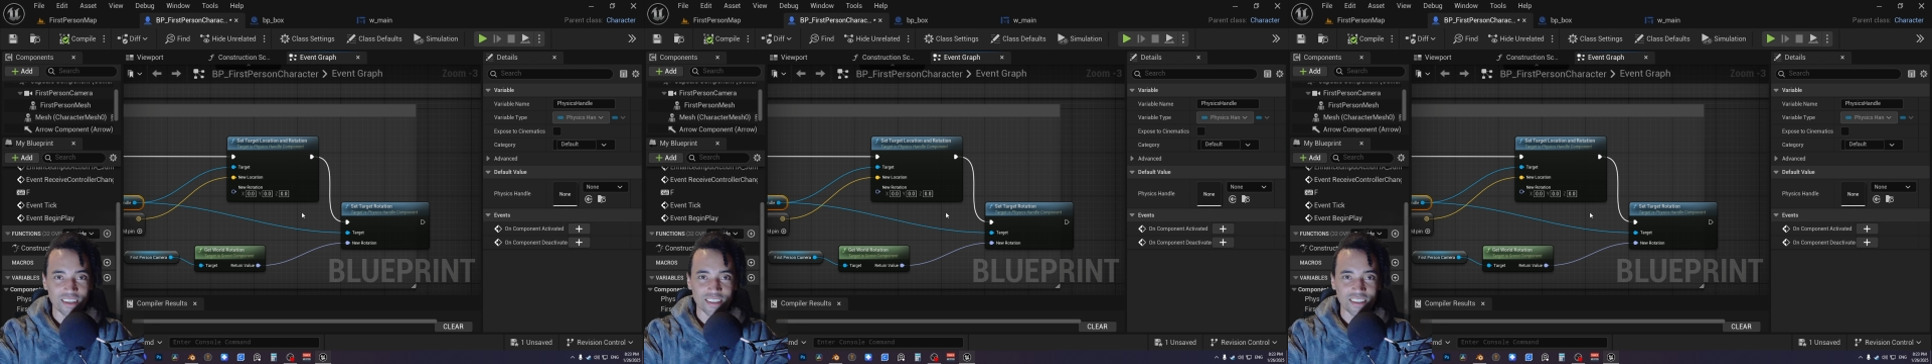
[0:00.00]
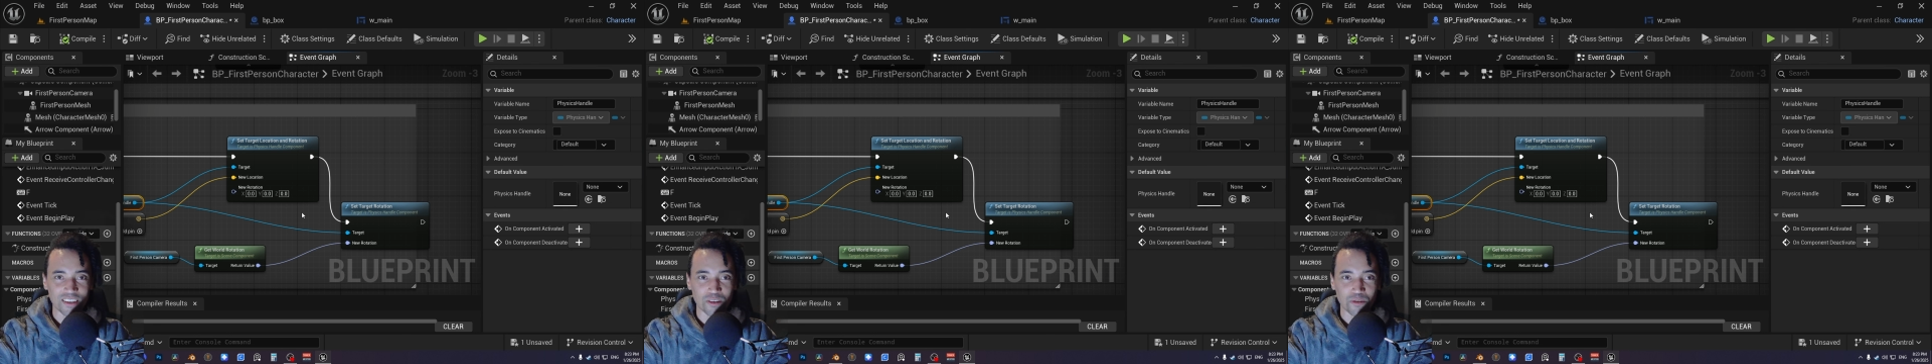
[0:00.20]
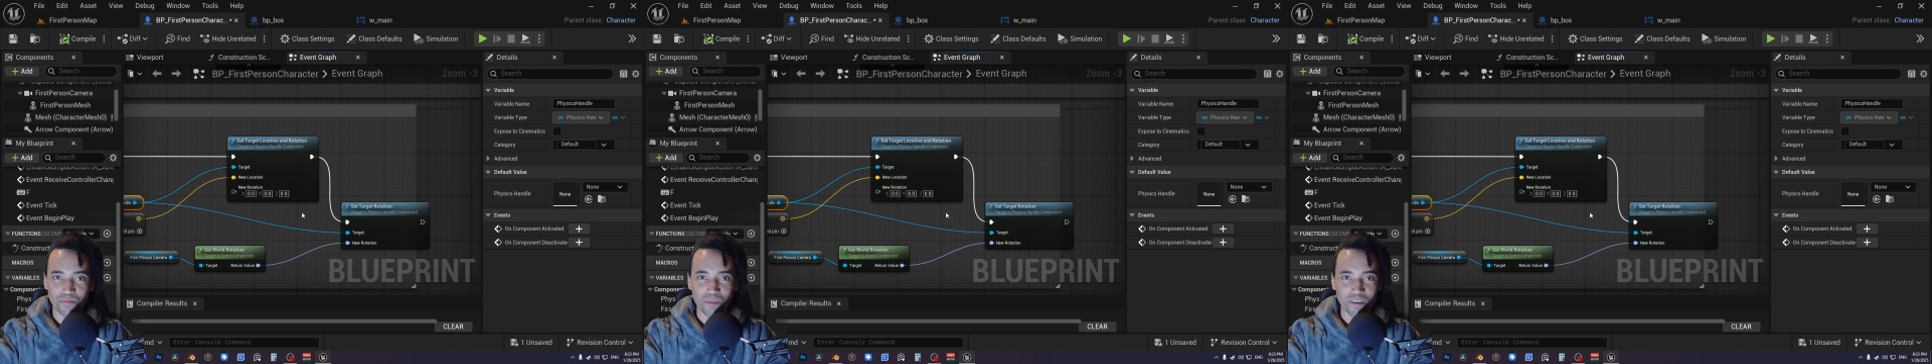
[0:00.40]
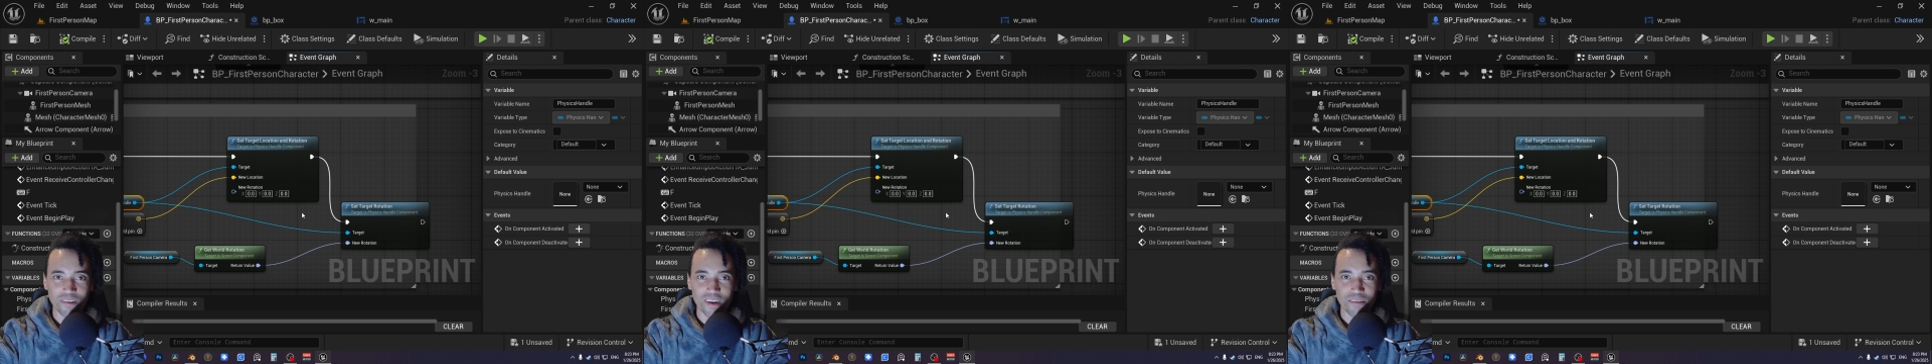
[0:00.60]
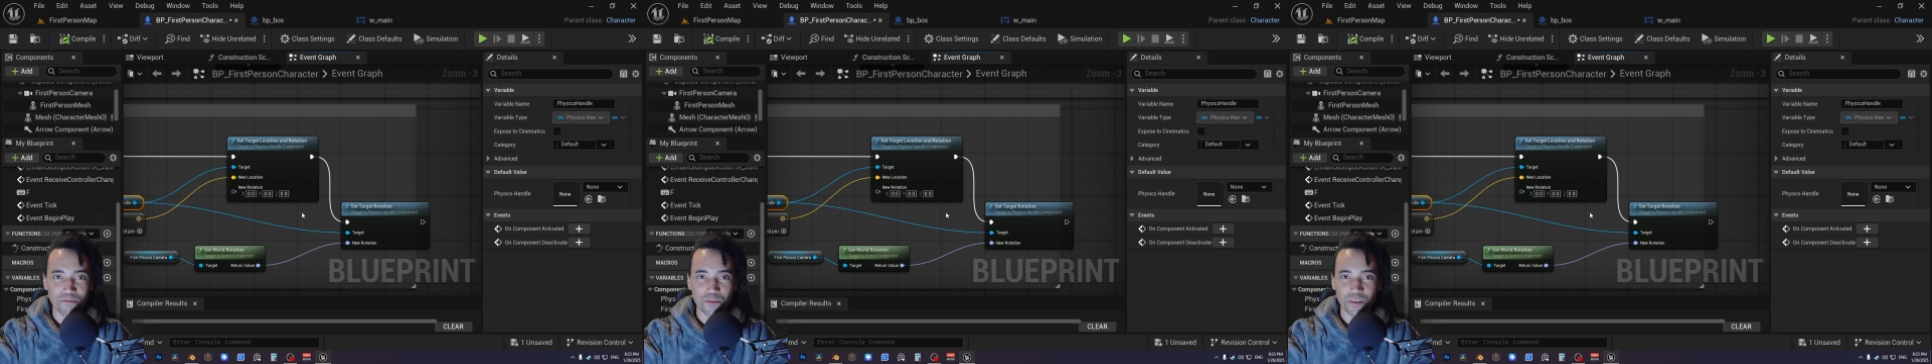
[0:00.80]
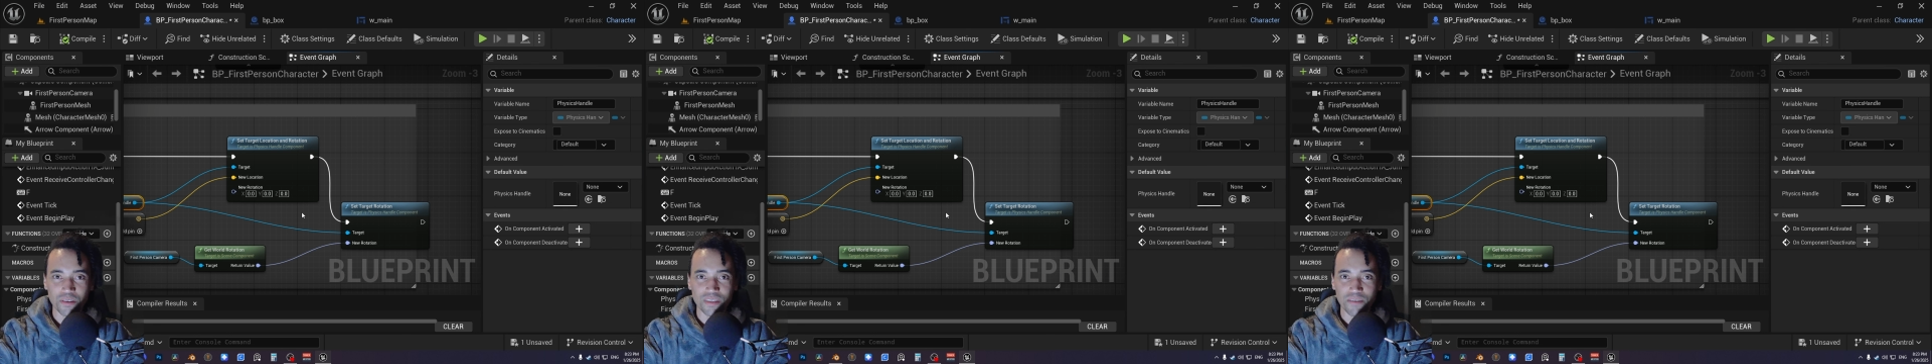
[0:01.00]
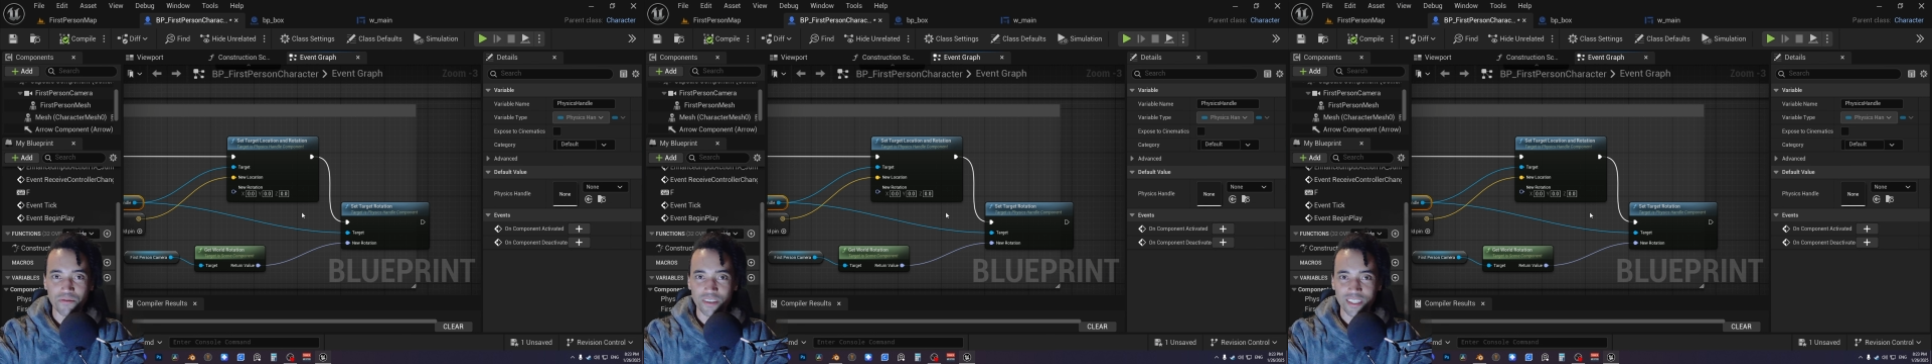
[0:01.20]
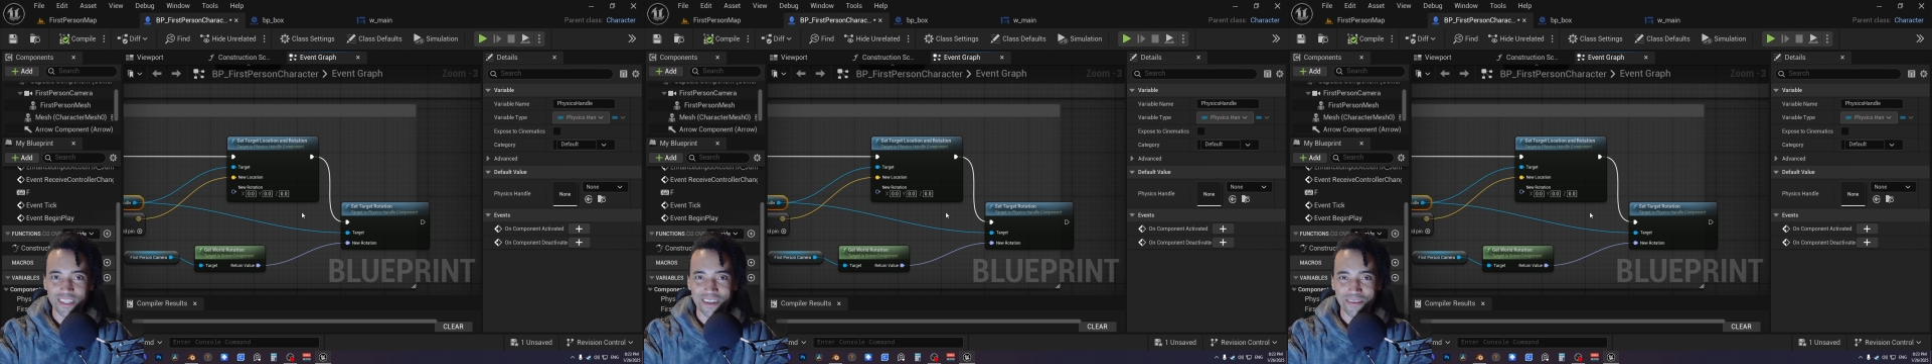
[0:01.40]
so be ready for
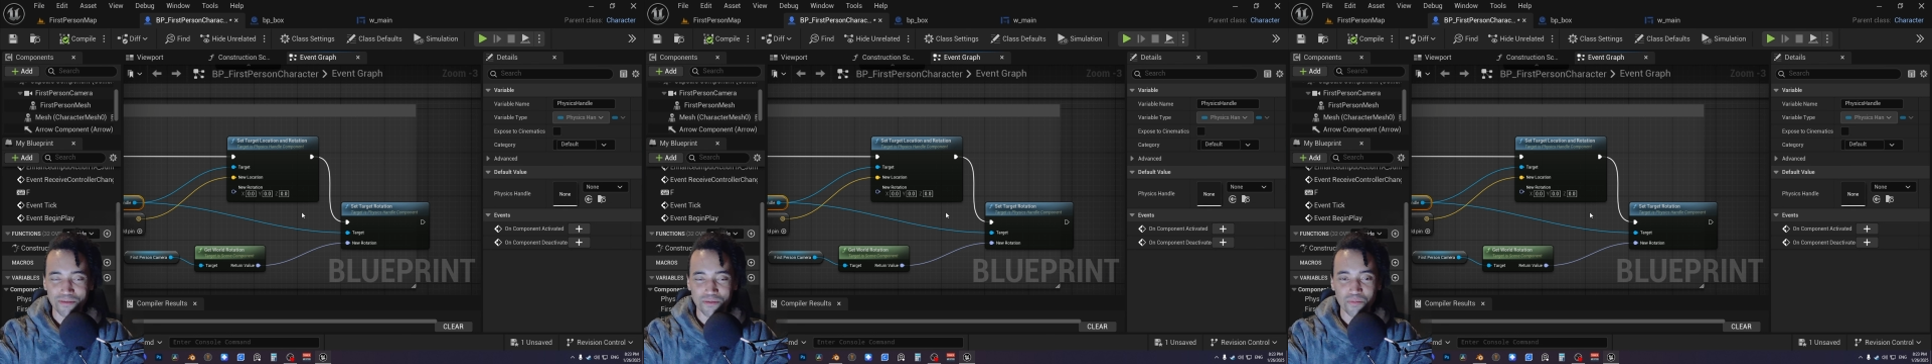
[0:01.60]
different stuff.